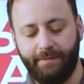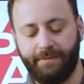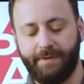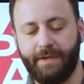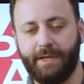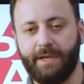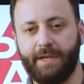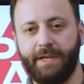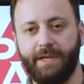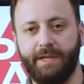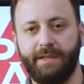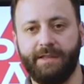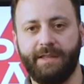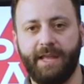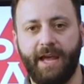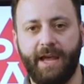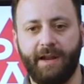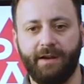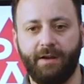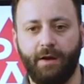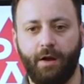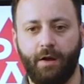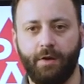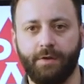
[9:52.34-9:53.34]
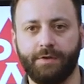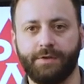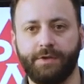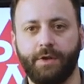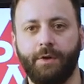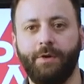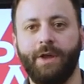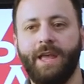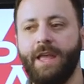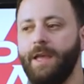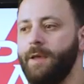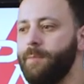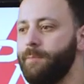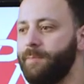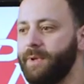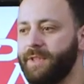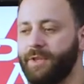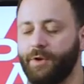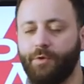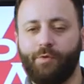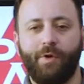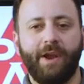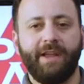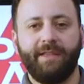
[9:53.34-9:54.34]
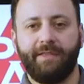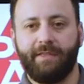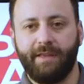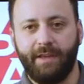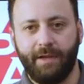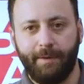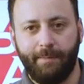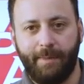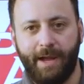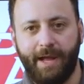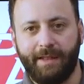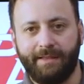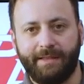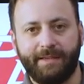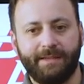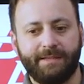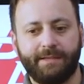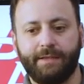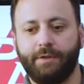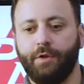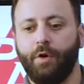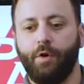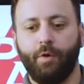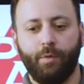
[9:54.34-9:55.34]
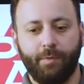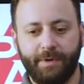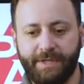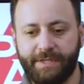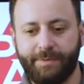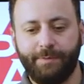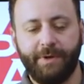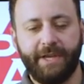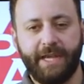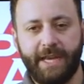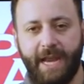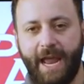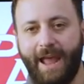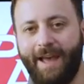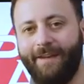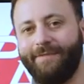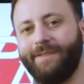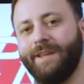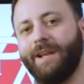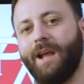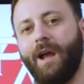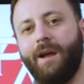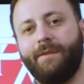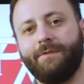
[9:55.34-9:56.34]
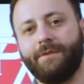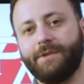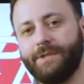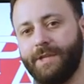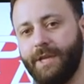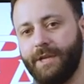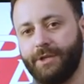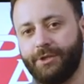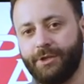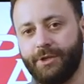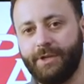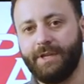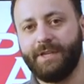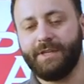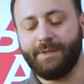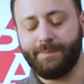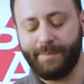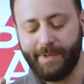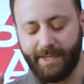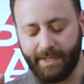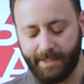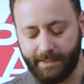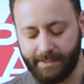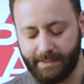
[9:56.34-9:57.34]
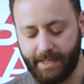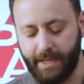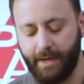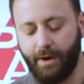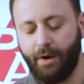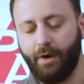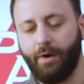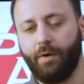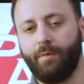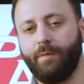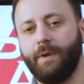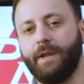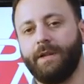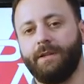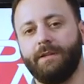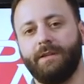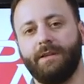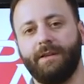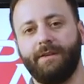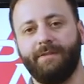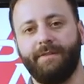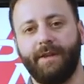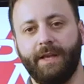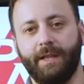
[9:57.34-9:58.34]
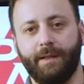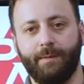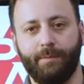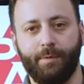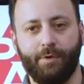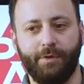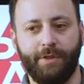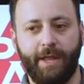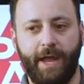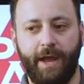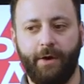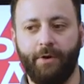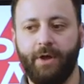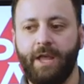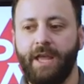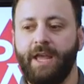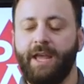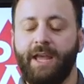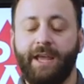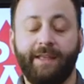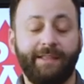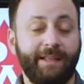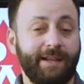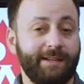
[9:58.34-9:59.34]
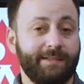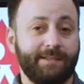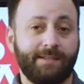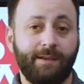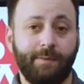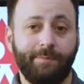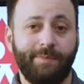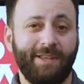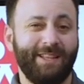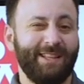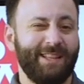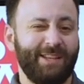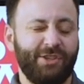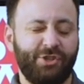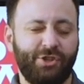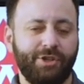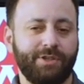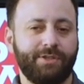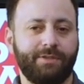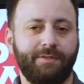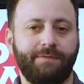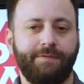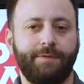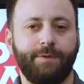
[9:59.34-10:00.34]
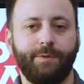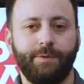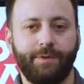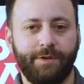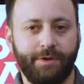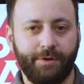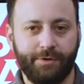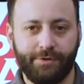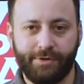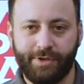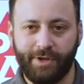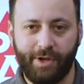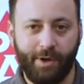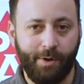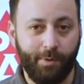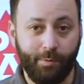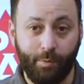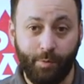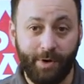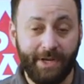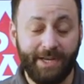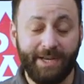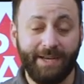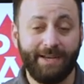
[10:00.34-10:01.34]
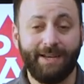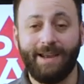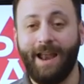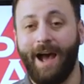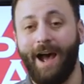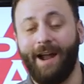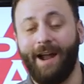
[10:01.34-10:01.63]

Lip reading: if you need that also. But the great thing about this, and the whole reason we can have the conversation, is because they are readily available now. And that's something that just a few years ago we did